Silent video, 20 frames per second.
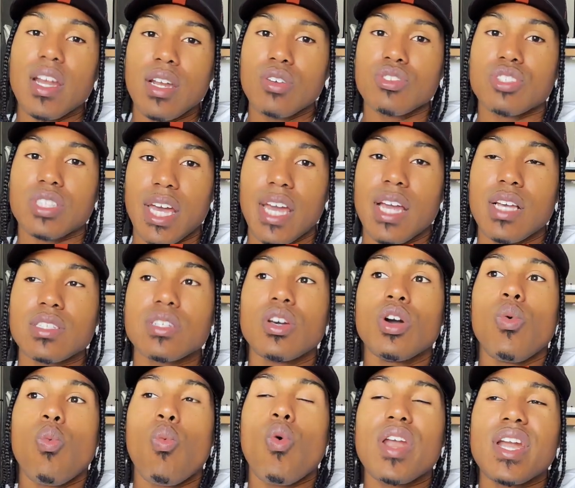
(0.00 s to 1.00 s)
The guy who
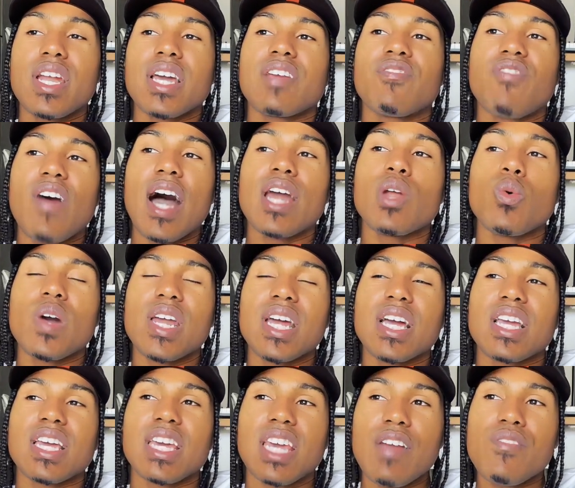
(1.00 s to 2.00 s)
created those things
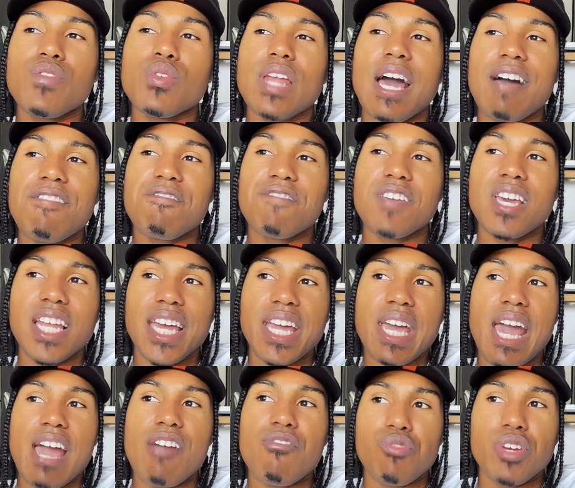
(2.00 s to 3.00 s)
wanted to find a way to
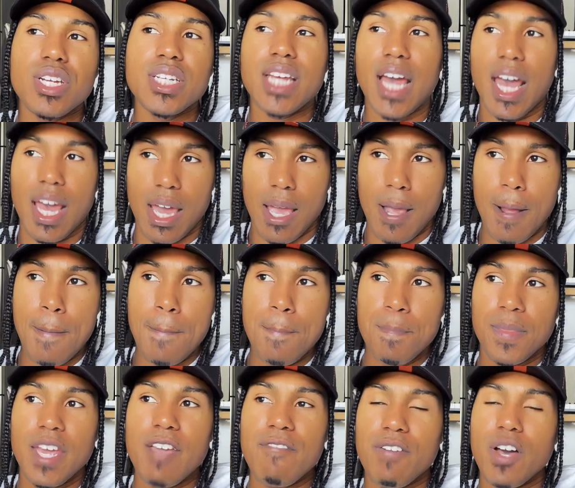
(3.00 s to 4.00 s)
give you that feeling
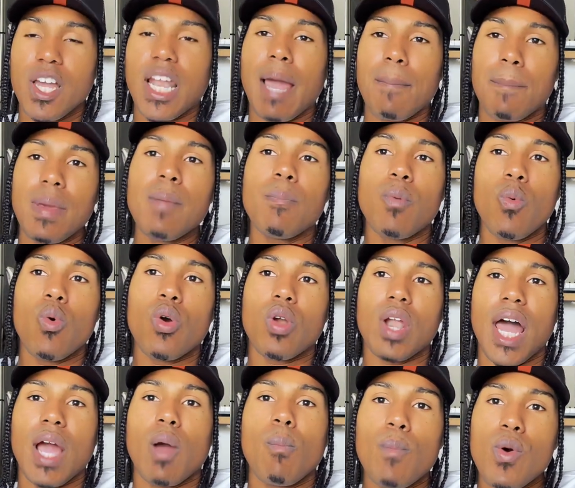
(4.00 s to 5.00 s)
every day. He
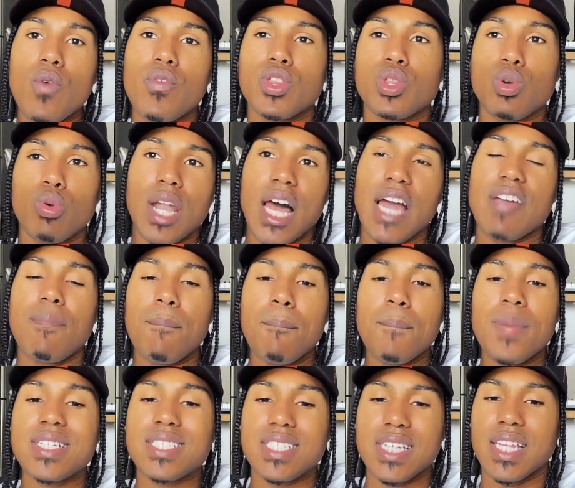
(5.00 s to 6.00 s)
felt like people were like
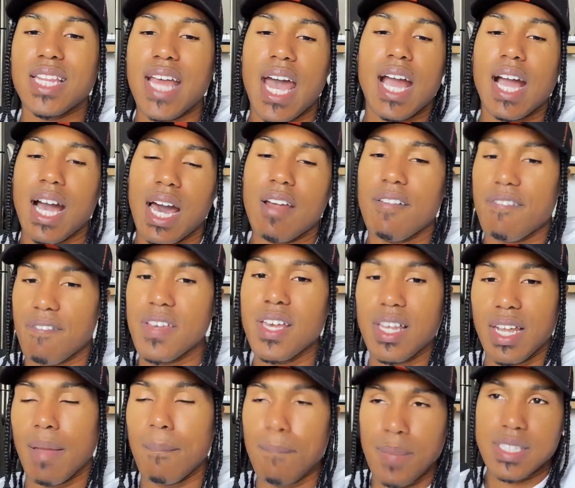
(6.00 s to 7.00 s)
moving through life
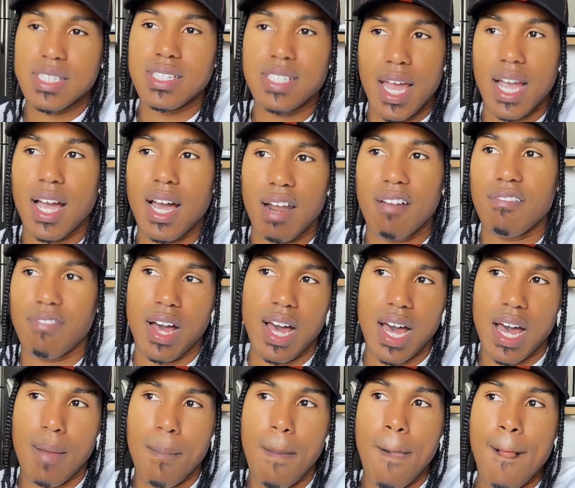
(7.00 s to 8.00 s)
missing that kind of feeling,
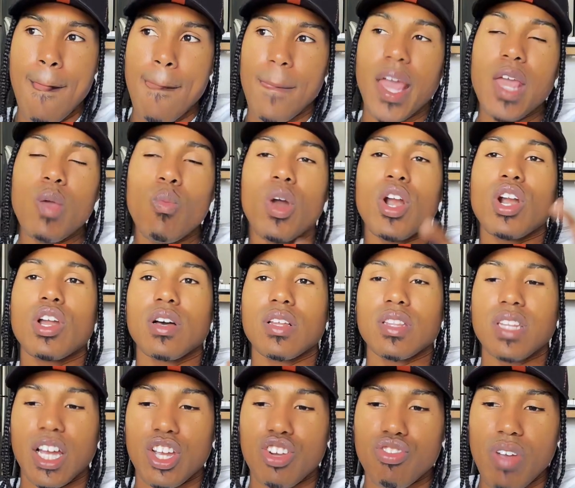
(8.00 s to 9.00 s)
missing that kind of vibe.
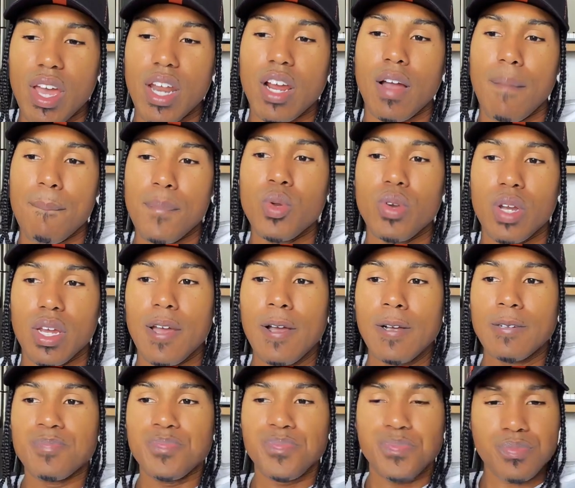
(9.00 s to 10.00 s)
And he wanted to like
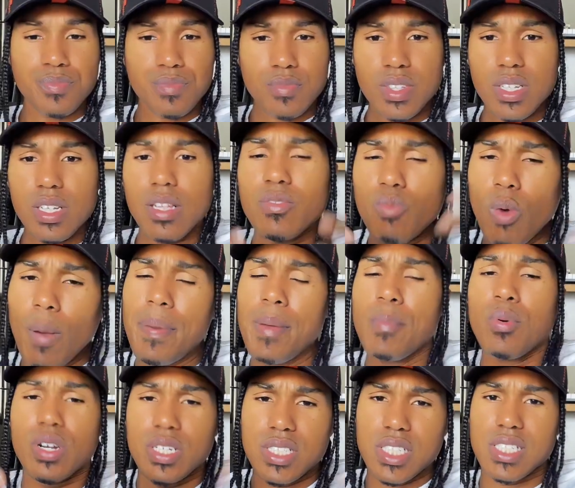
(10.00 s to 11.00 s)
create a community
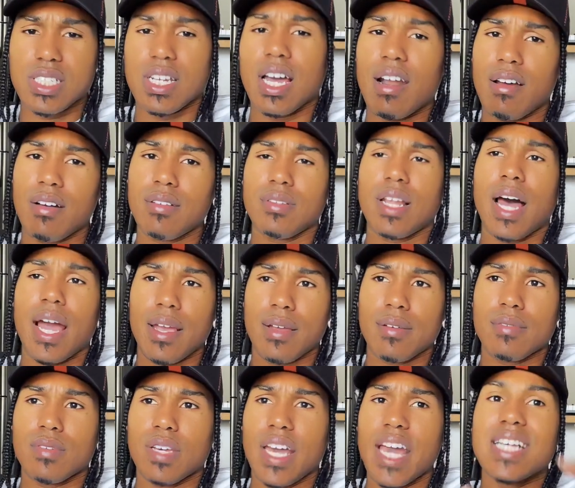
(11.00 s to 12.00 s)
where people could
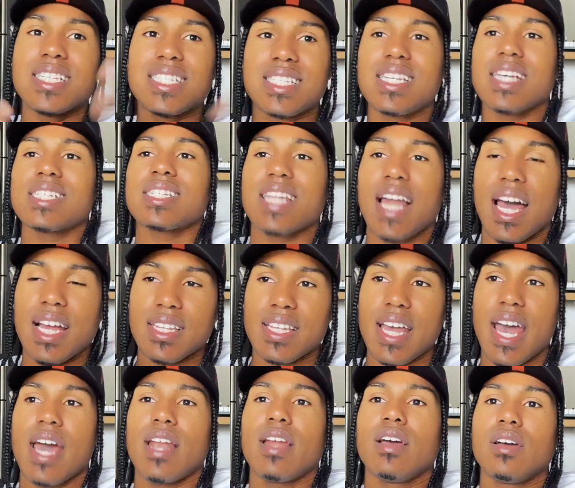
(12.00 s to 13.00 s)
just kind of like
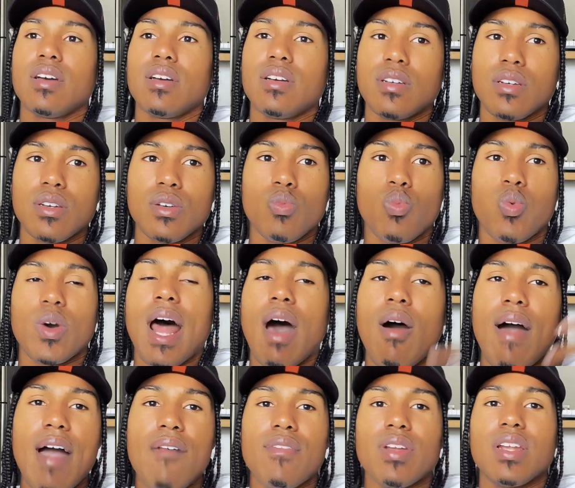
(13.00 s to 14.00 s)
exist like
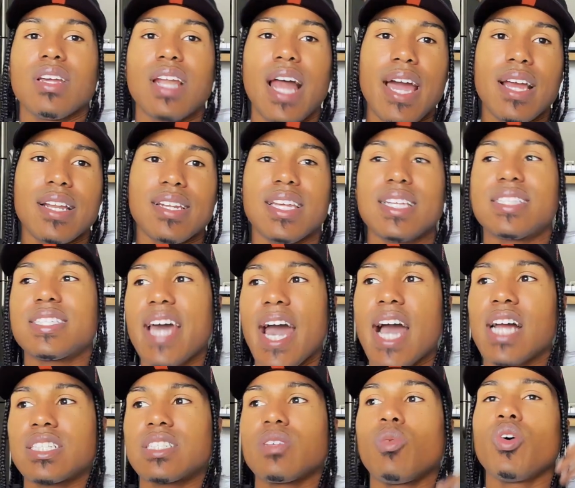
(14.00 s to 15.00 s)
that without
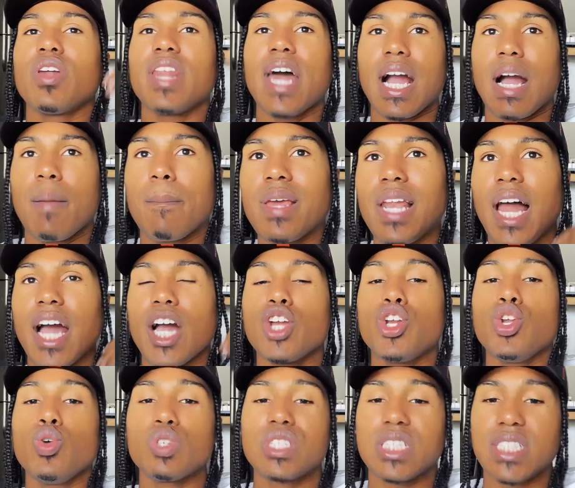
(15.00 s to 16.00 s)
having to like detach,
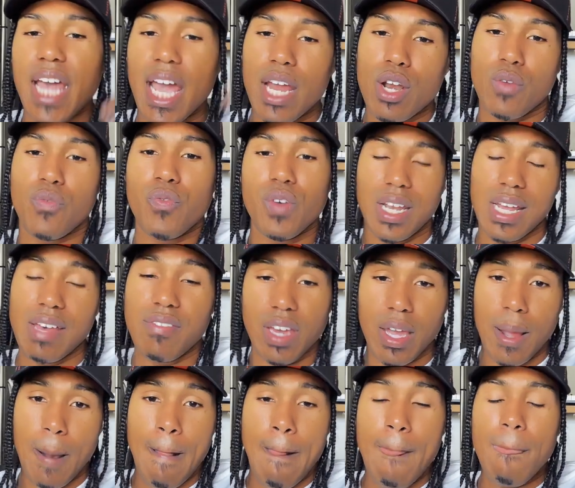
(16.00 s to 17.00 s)
or where that could be like a new
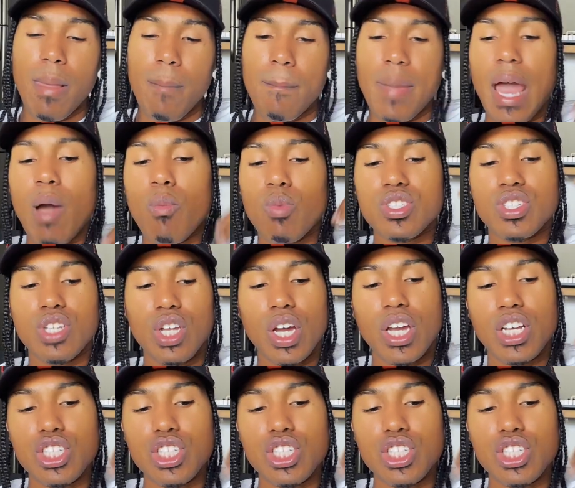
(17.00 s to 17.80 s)
standard for living.